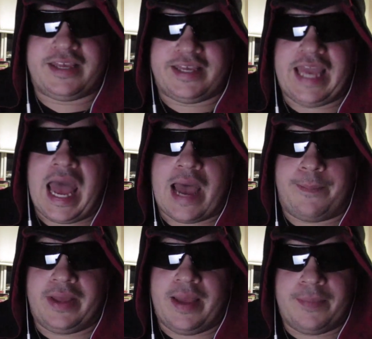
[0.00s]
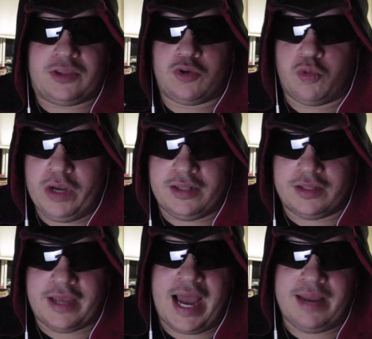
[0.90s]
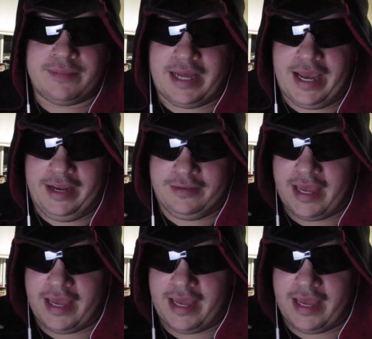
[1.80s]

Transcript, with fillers: gap in between the timelines.